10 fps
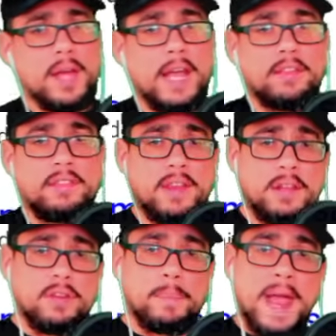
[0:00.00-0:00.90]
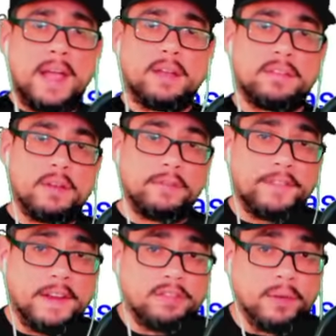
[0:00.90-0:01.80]
A senior Pakistan
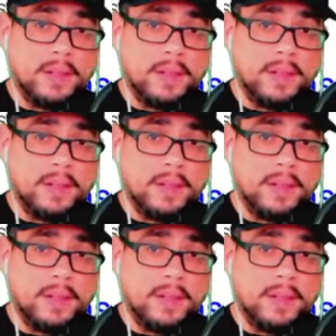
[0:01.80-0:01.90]
official